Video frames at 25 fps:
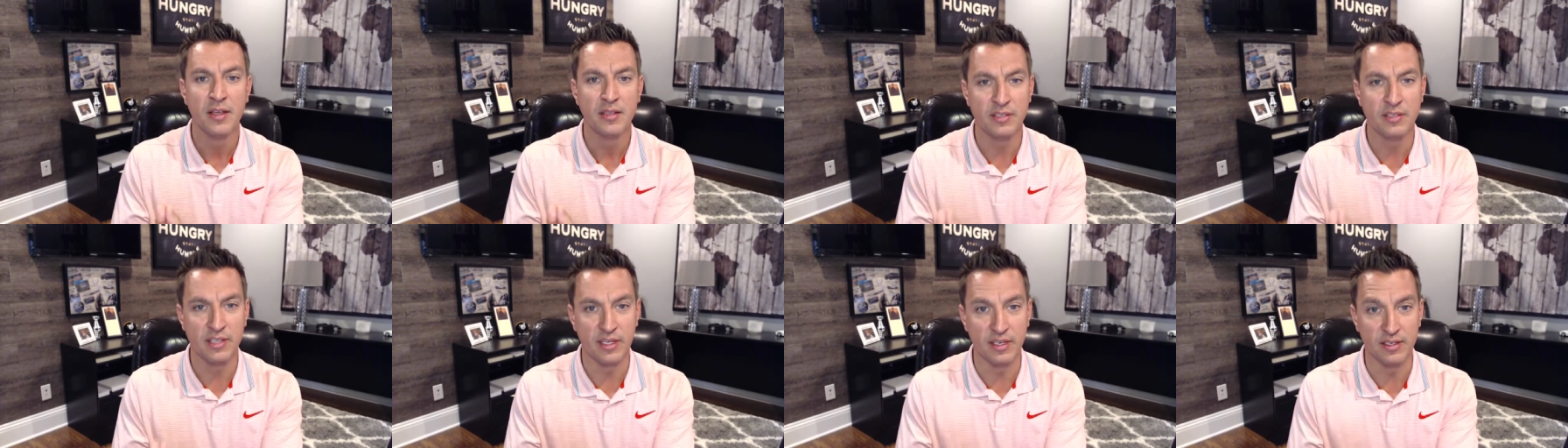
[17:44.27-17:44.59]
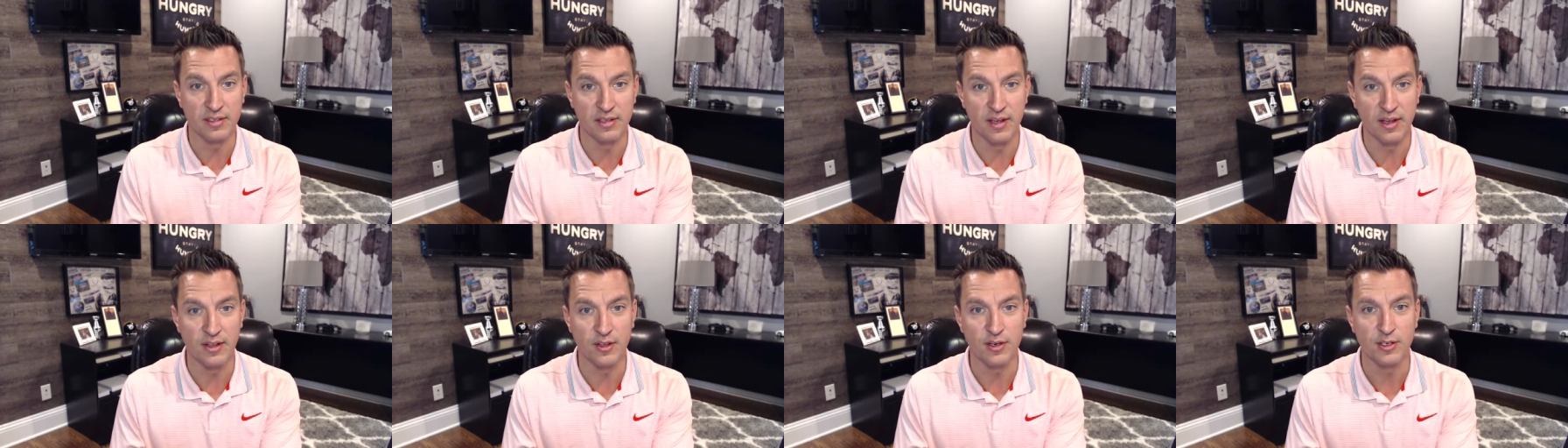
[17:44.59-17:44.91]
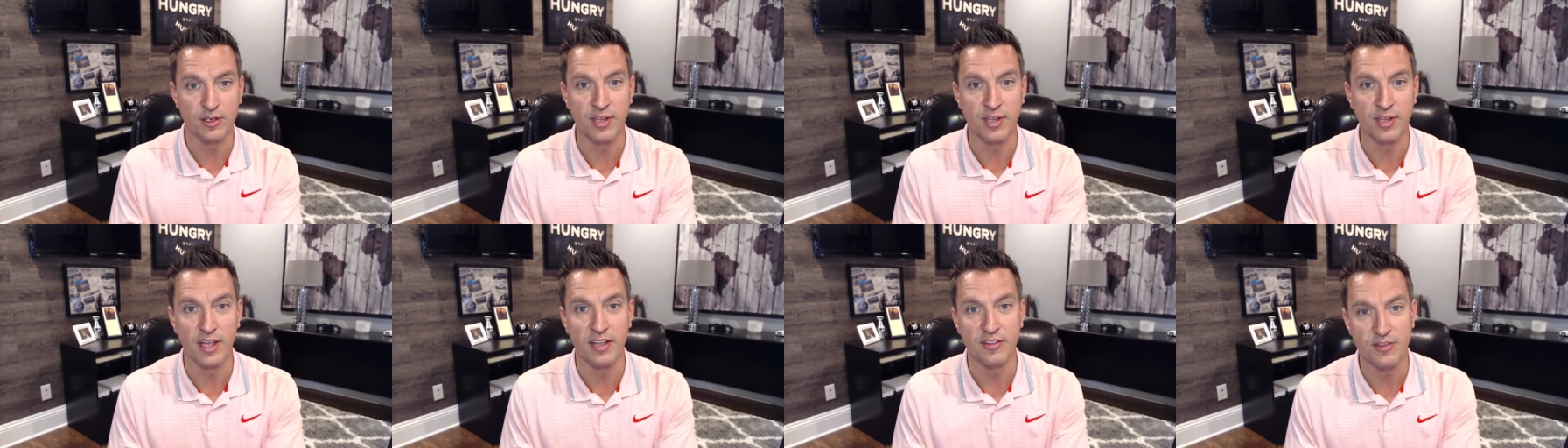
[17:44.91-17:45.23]
Zig
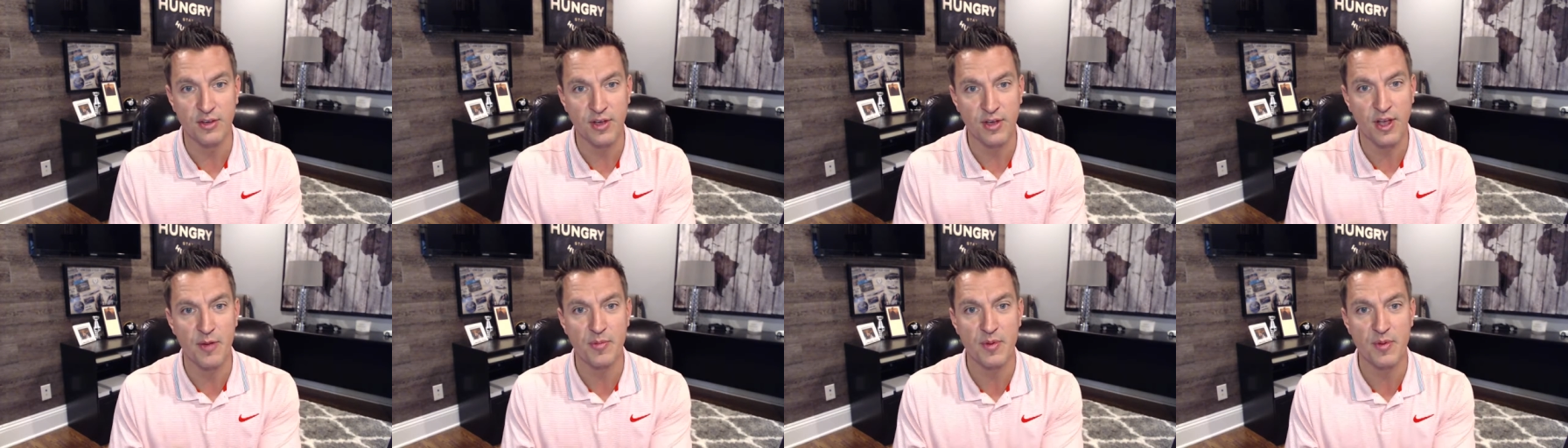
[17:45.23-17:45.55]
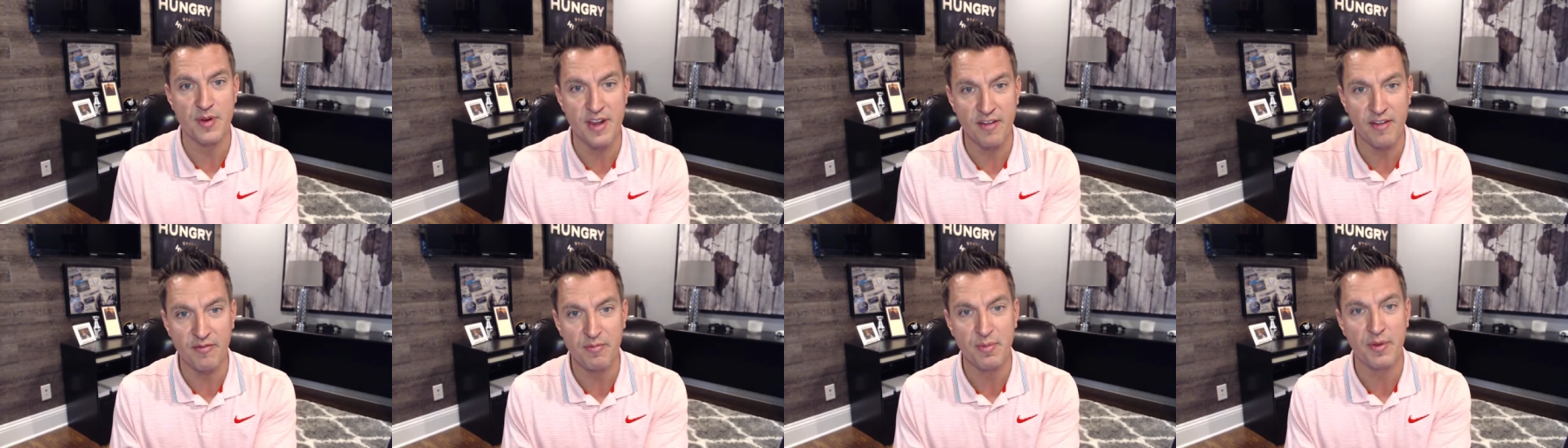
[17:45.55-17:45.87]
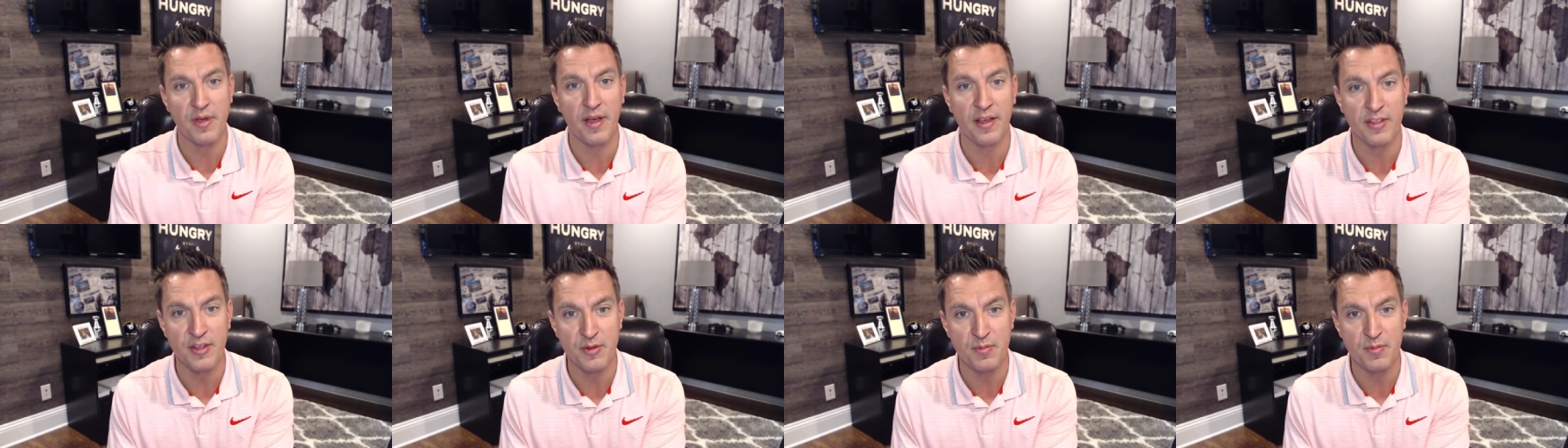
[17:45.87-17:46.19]
Ziglar says, you help
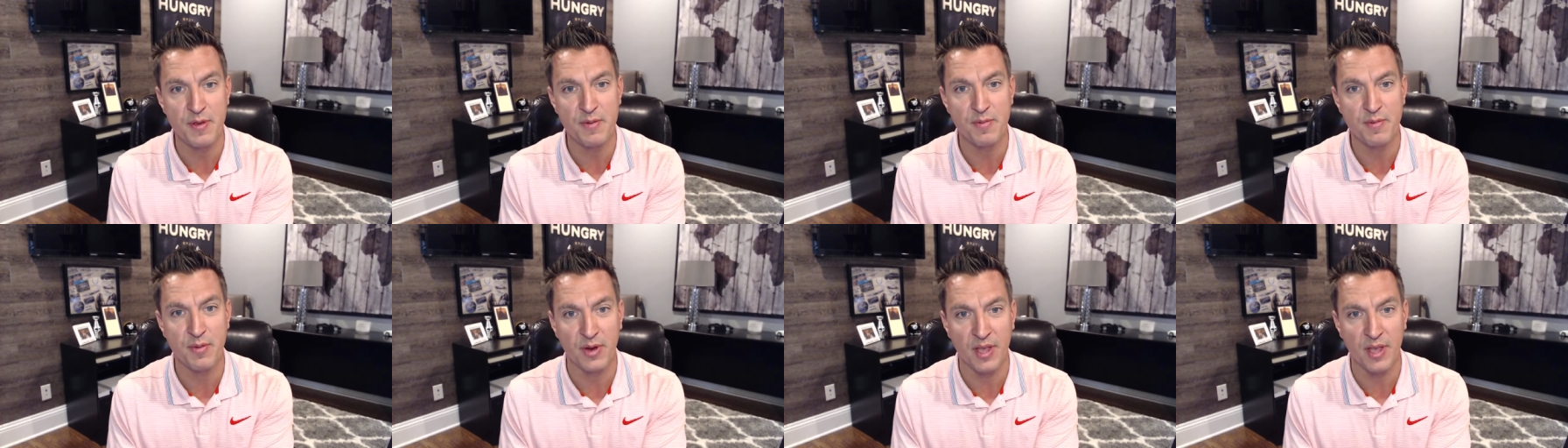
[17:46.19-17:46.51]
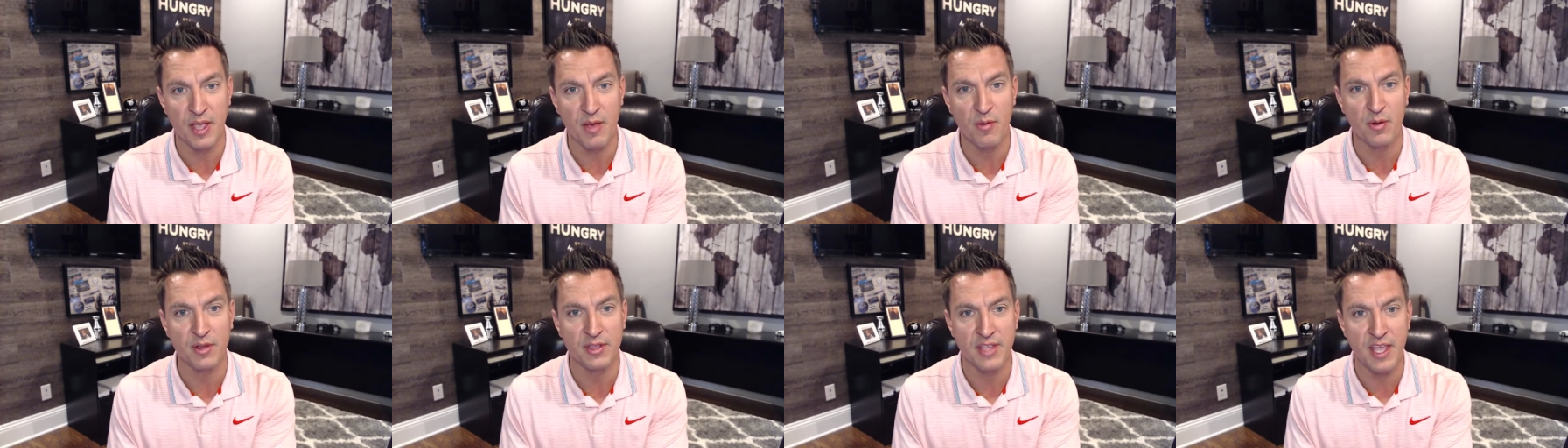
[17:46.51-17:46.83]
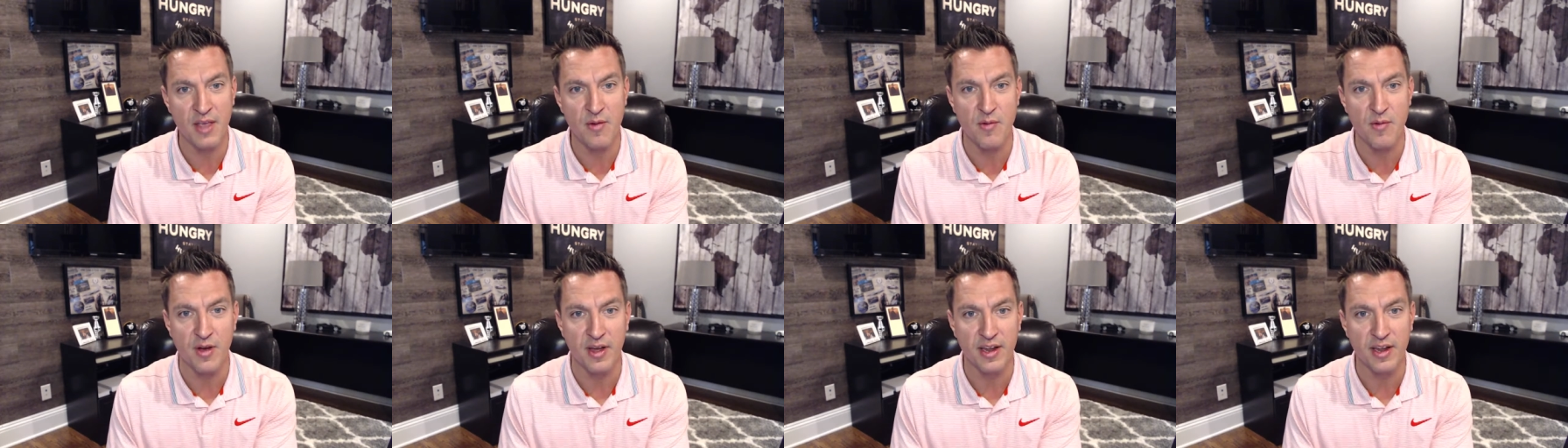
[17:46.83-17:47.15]
enough other people get what
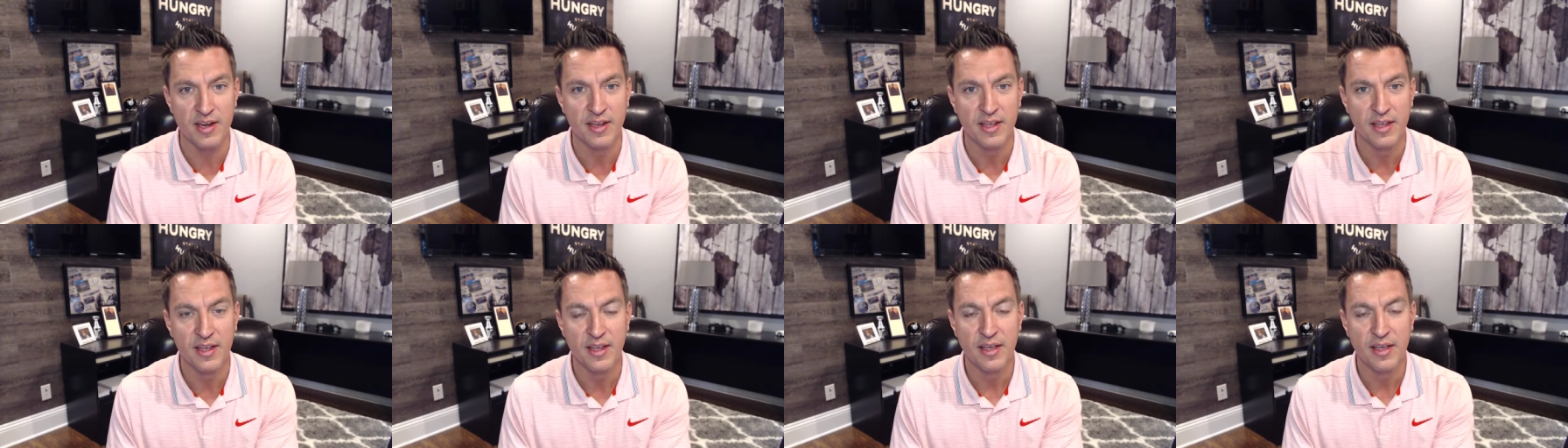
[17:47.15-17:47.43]
they want,